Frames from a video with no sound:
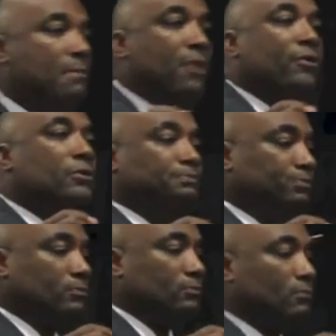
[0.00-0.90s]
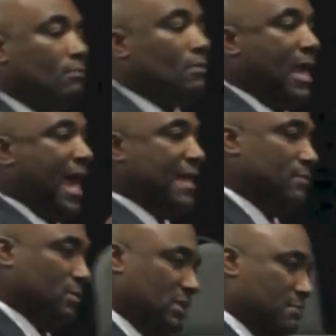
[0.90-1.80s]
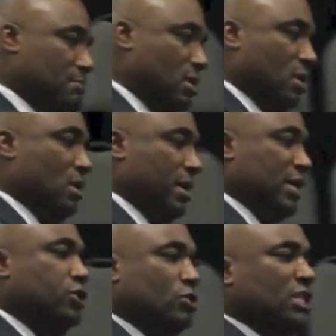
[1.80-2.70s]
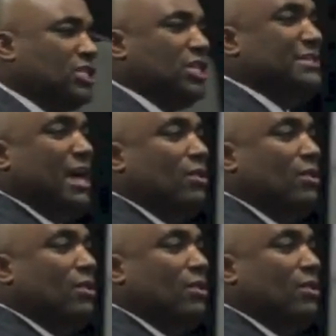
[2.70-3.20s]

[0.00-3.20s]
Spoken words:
My mother had some issues that she had